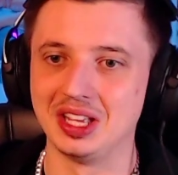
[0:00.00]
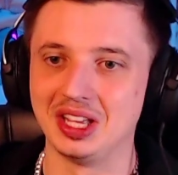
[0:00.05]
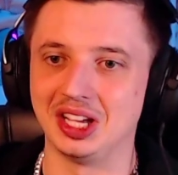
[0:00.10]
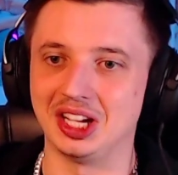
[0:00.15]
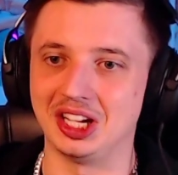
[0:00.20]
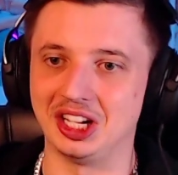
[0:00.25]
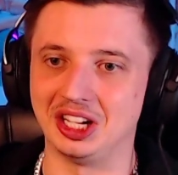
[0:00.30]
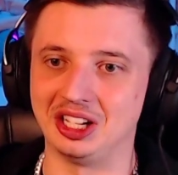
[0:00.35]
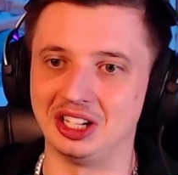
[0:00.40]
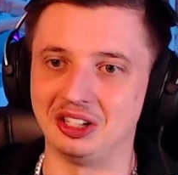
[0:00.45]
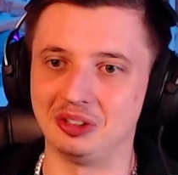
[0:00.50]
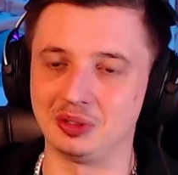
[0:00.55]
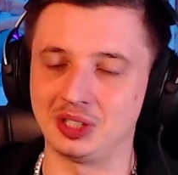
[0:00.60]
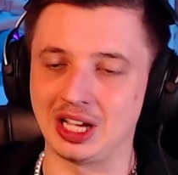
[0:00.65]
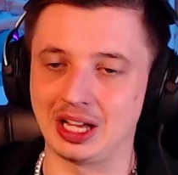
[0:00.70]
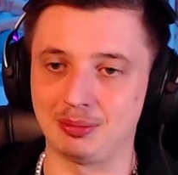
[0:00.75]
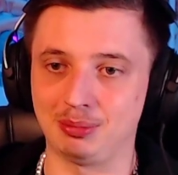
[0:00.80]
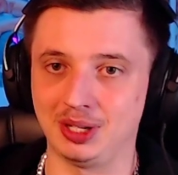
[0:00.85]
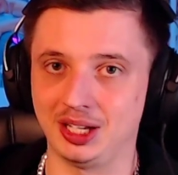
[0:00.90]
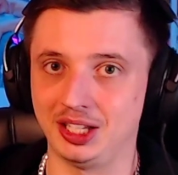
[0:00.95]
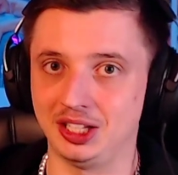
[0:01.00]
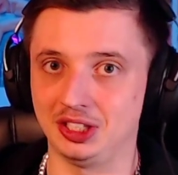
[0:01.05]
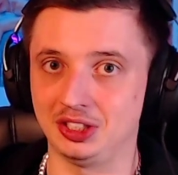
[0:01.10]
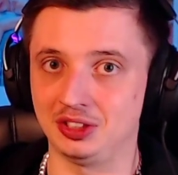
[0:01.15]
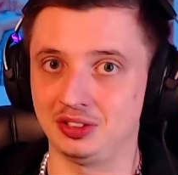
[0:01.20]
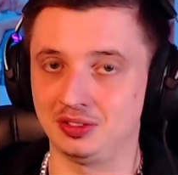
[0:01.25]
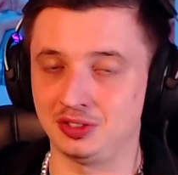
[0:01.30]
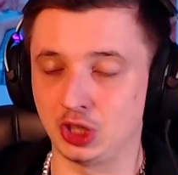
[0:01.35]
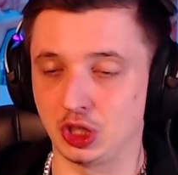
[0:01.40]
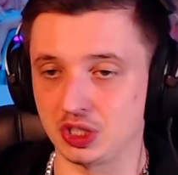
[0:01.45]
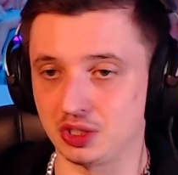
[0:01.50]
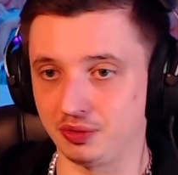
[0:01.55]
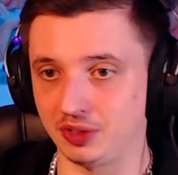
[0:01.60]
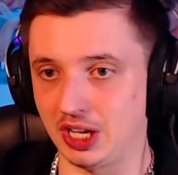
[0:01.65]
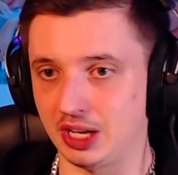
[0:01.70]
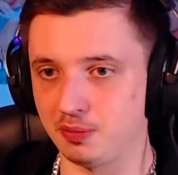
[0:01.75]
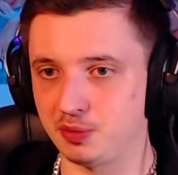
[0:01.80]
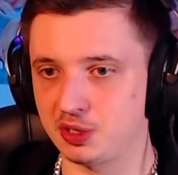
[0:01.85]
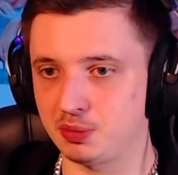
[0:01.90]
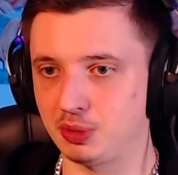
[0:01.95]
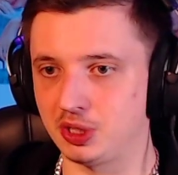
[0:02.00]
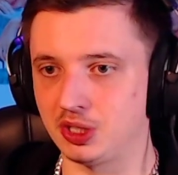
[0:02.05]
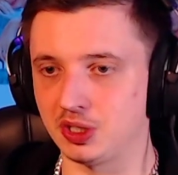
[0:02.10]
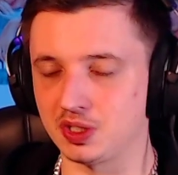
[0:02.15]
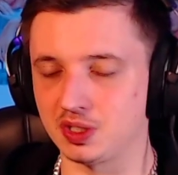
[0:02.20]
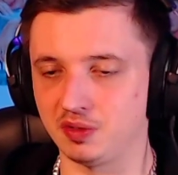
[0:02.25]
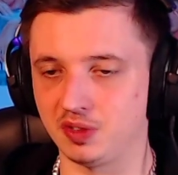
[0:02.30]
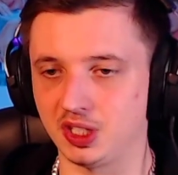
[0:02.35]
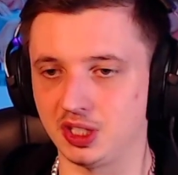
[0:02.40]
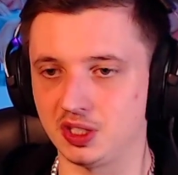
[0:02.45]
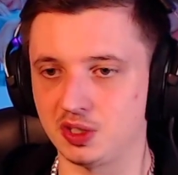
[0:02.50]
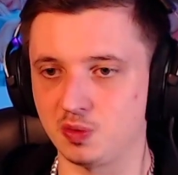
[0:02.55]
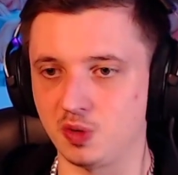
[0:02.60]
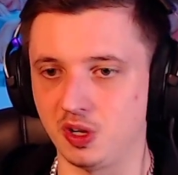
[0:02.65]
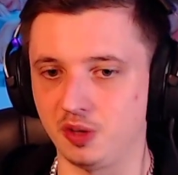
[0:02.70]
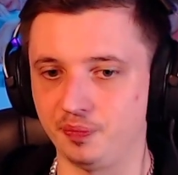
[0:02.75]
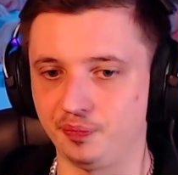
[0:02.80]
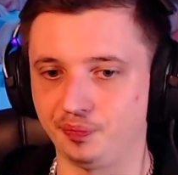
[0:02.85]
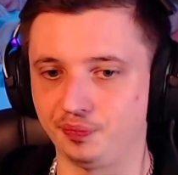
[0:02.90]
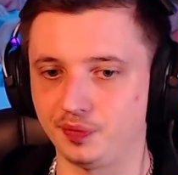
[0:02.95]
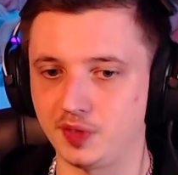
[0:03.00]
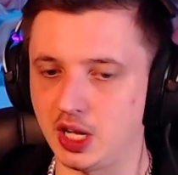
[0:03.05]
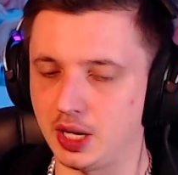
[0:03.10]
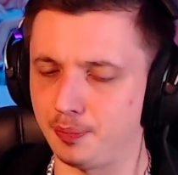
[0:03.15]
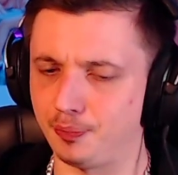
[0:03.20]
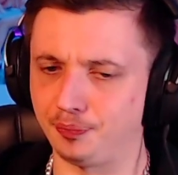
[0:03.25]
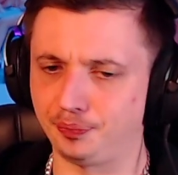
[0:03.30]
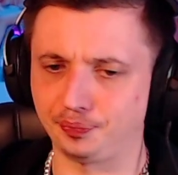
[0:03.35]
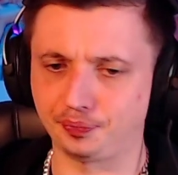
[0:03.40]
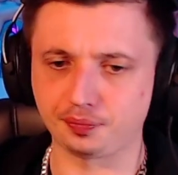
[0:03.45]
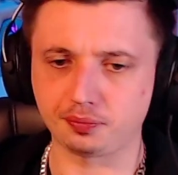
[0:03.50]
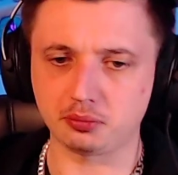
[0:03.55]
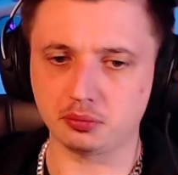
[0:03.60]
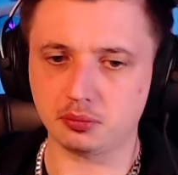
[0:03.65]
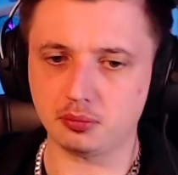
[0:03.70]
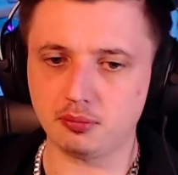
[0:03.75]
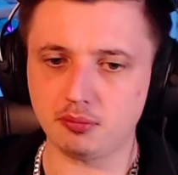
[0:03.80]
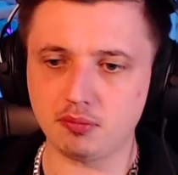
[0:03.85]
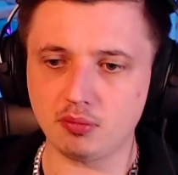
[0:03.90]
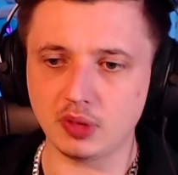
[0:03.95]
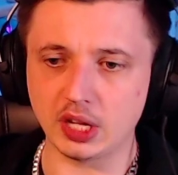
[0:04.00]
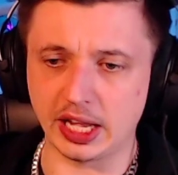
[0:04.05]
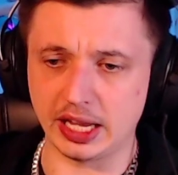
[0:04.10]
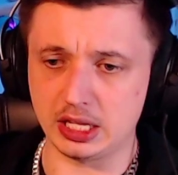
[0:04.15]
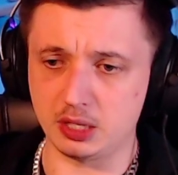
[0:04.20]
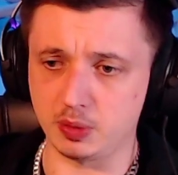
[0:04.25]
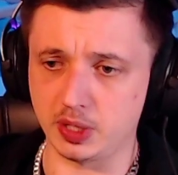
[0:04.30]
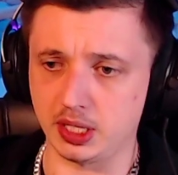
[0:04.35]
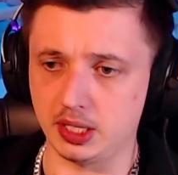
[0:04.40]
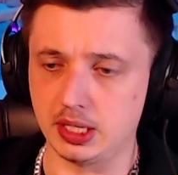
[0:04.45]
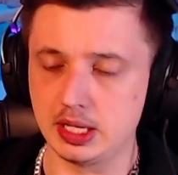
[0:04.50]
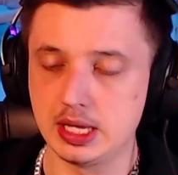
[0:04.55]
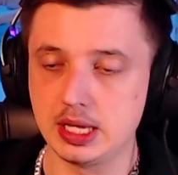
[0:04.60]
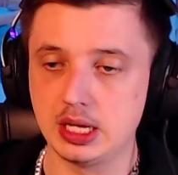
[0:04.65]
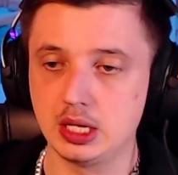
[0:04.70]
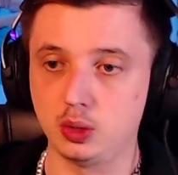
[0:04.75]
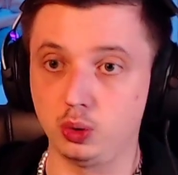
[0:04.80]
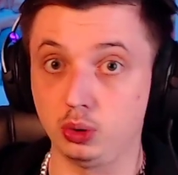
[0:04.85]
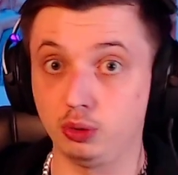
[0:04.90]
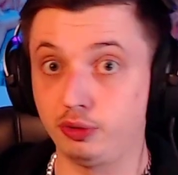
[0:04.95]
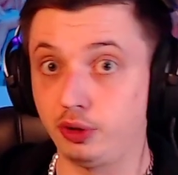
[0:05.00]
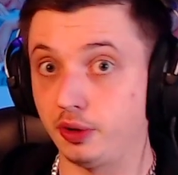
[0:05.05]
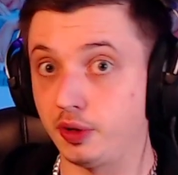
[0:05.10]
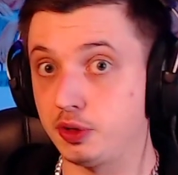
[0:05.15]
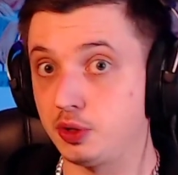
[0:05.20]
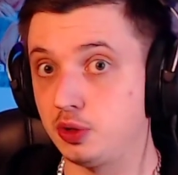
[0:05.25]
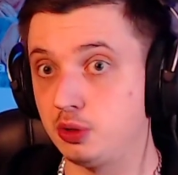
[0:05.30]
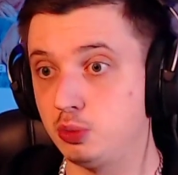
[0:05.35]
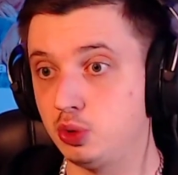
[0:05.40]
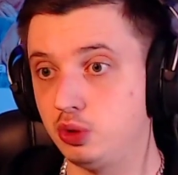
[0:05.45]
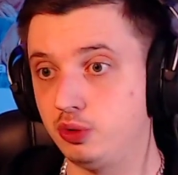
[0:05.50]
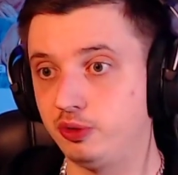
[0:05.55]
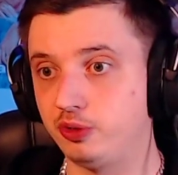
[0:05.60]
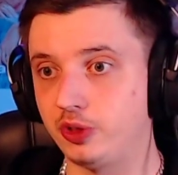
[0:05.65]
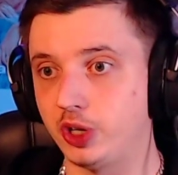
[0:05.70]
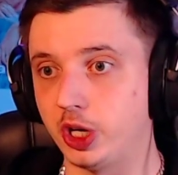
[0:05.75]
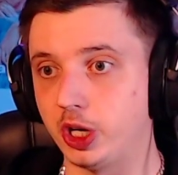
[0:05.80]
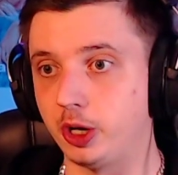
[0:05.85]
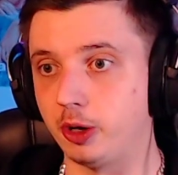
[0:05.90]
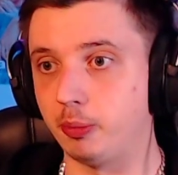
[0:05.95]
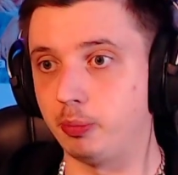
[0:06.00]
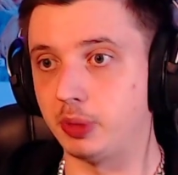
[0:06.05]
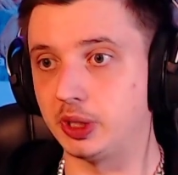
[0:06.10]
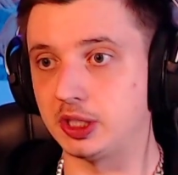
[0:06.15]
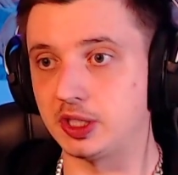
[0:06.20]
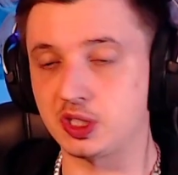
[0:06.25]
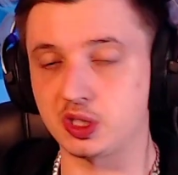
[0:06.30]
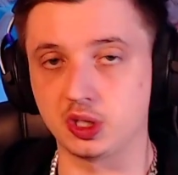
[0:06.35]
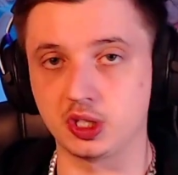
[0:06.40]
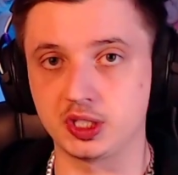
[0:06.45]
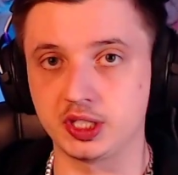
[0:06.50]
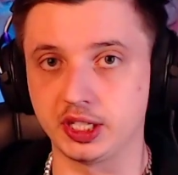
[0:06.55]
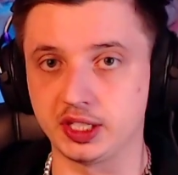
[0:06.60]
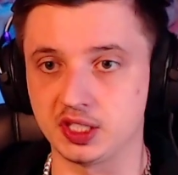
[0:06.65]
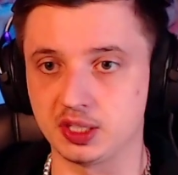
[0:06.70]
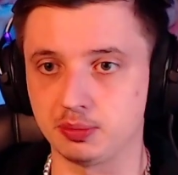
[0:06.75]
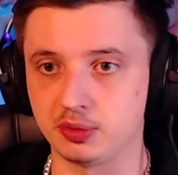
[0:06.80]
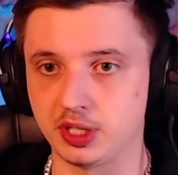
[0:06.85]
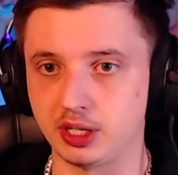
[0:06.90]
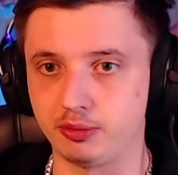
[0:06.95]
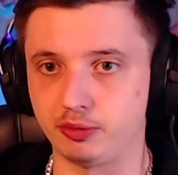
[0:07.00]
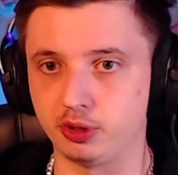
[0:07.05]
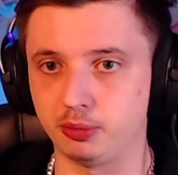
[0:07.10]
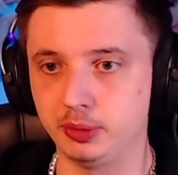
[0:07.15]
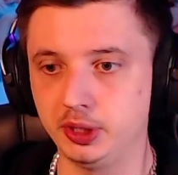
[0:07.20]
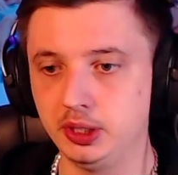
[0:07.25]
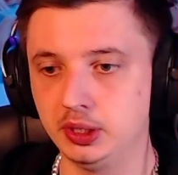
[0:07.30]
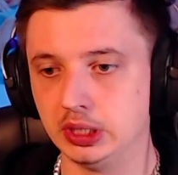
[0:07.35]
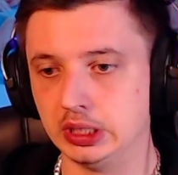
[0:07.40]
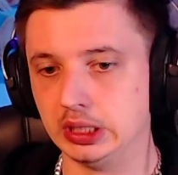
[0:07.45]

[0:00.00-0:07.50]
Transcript: Can't play tons of games because of that as well. Yeah. Anyway, looking forward to the move, but it's going to take some time for me.